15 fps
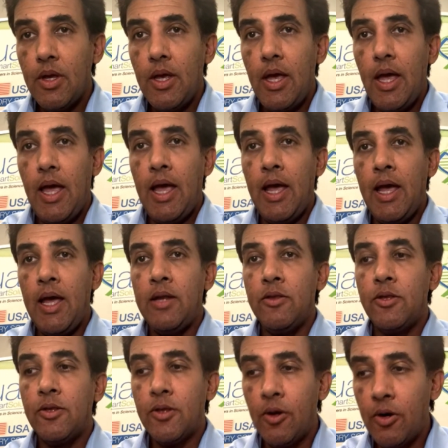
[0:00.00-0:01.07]
And
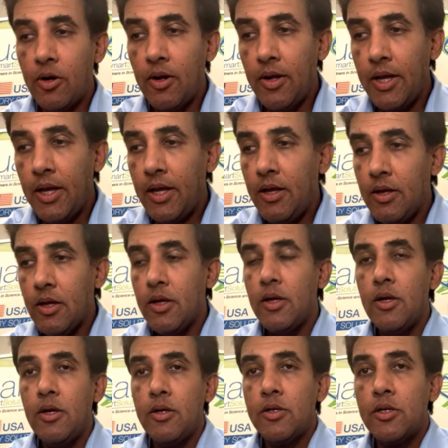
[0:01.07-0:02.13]
thirdly,
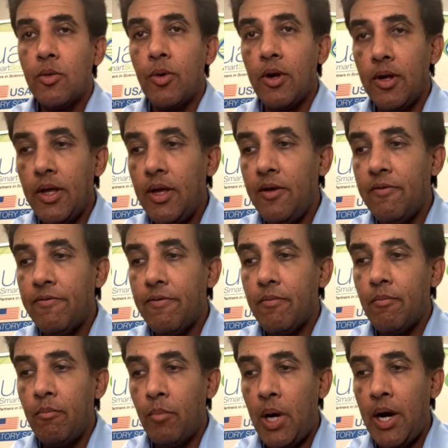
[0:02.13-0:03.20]
to relieve
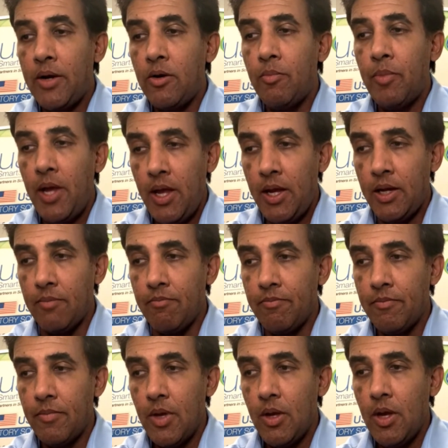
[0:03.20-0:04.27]
minor pain.
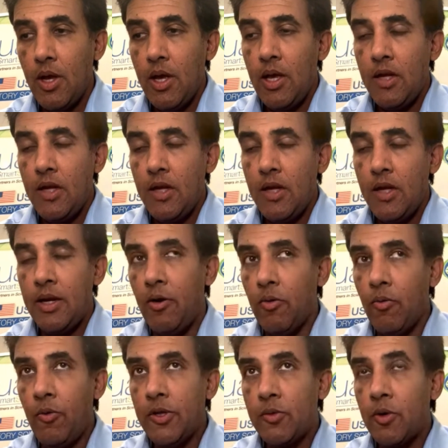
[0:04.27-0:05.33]
Now,
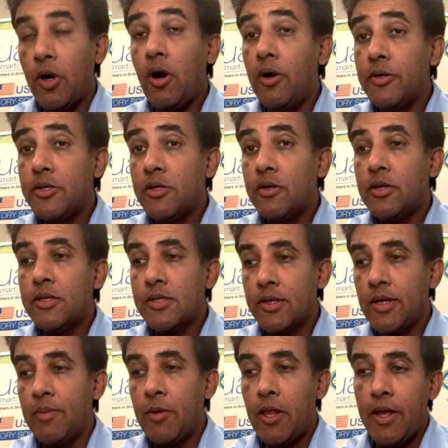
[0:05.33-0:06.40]
with regards to the
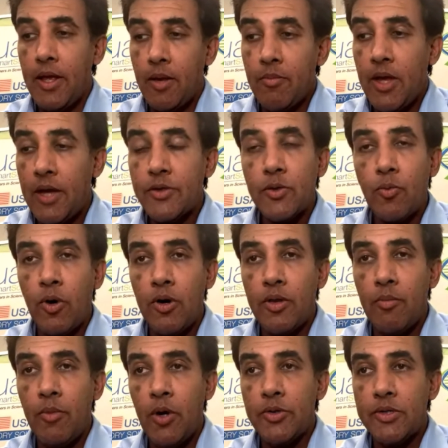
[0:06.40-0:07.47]
sleep claim, that's where the
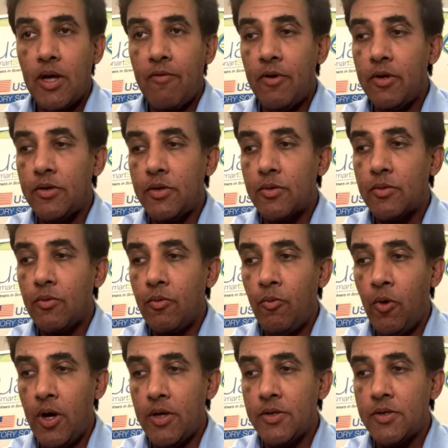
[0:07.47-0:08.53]
most evidence
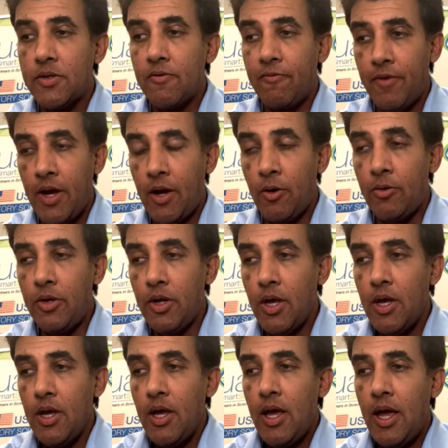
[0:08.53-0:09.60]
was found.
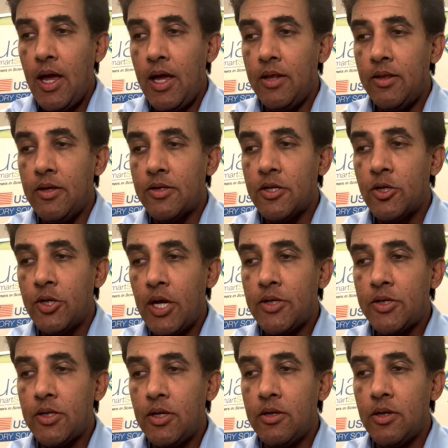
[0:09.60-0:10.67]
And the
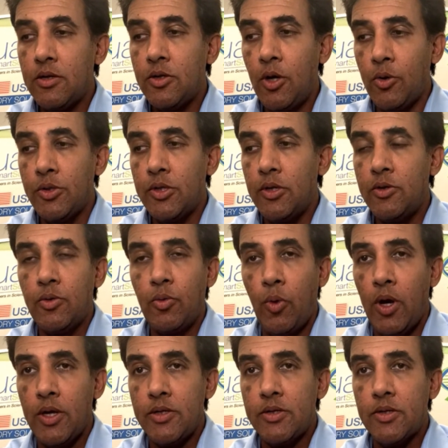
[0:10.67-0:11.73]
suggested dosage
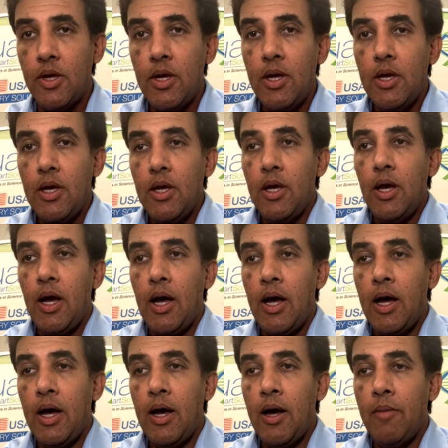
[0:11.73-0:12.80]
was
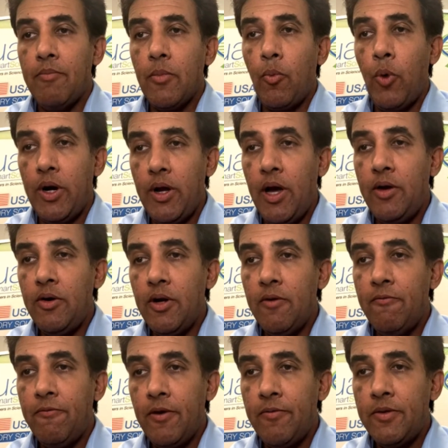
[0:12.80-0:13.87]

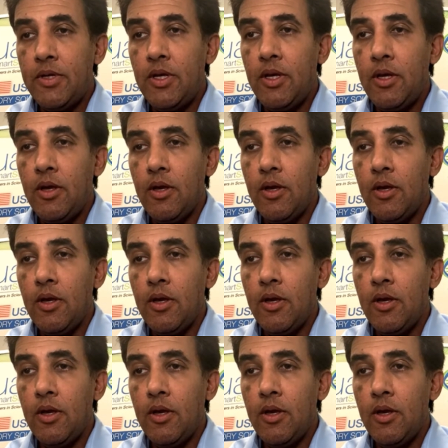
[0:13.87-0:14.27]
150